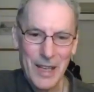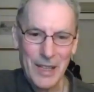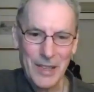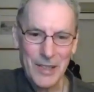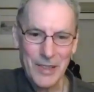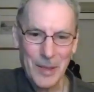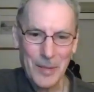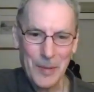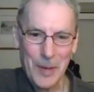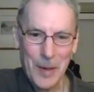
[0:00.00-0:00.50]

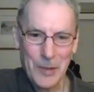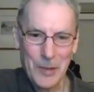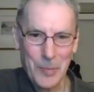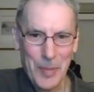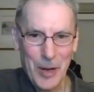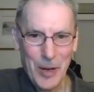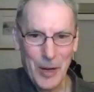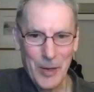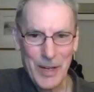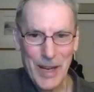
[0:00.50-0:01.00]
Sometimes a
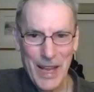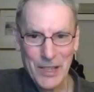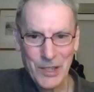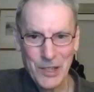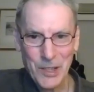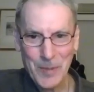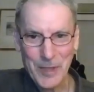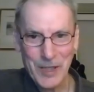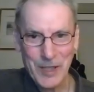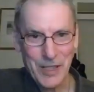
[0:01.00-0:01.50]
parent has
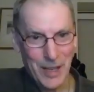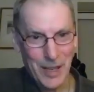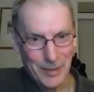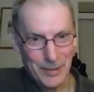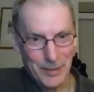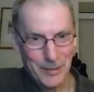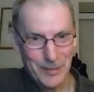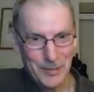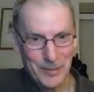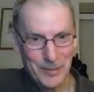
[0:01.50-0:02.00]
to be tough.